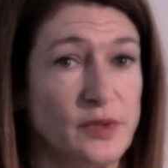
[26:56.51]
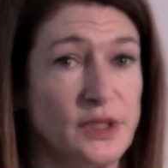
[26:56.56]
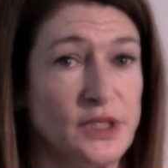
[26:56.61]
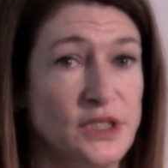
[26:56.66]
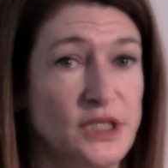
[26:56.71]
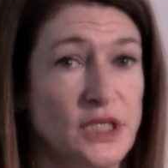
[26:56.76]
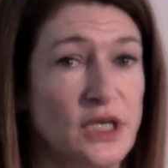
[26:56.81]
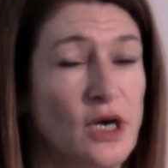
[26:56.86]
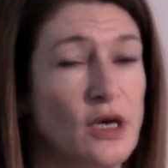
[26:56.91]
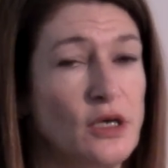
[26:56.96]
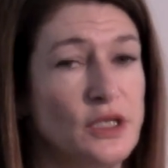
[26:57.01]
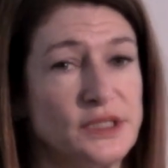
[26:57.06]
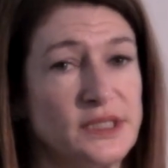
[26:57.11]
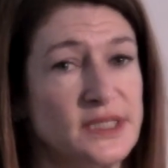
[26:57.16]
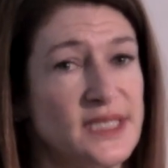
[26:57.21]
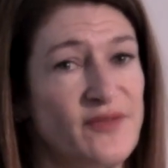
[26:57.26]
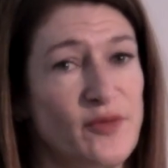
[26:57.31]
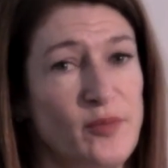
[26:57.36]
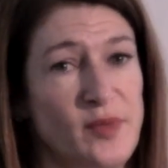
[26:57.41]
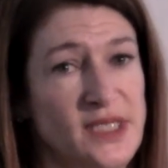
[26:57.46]
because you can't
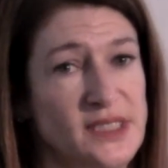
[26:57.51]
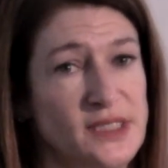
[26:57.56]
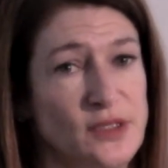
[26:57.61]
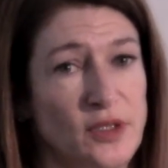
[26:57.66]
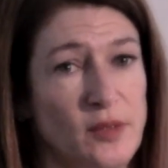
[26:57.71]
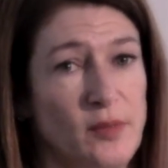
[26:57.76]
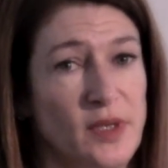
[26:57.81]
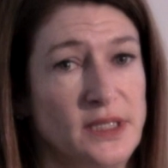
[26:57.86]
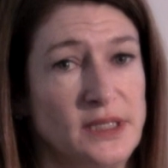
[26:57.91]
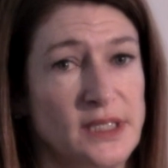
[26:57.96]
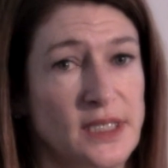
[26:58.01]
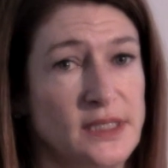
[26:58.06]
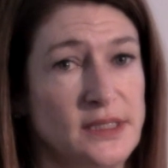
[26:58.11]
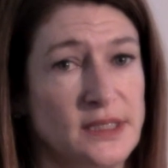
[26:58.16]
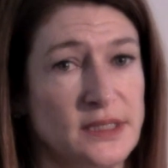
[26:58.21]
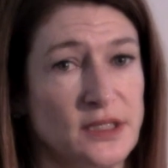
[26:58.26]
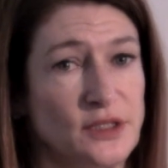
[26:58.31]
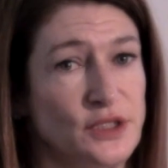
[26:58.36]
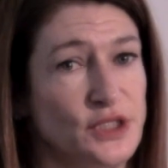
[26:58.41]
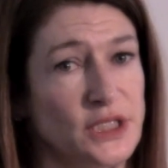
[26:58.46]
just have a meeting on a Monday and
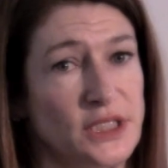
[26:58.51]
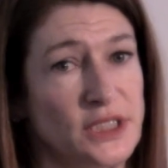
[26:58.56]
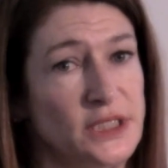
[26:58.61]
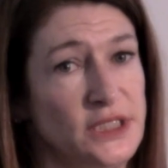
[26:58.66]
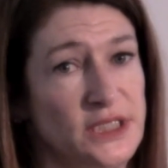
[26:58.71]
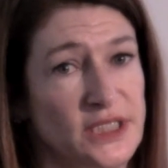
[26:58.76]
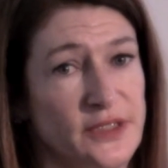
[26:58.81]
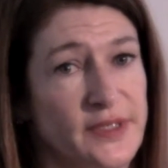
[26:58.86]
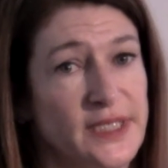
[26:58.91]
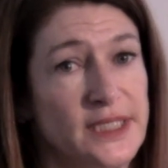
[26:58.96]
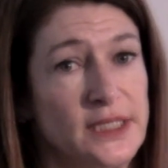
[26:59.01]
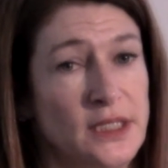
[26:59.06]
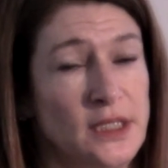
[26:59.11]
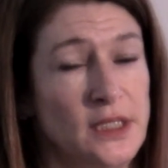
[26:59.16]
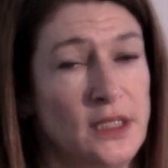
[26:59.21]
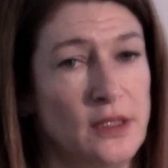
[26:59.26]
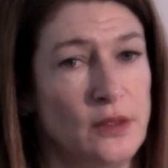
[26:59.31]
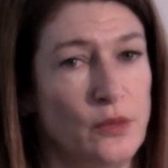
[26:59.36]
decide you're going to do it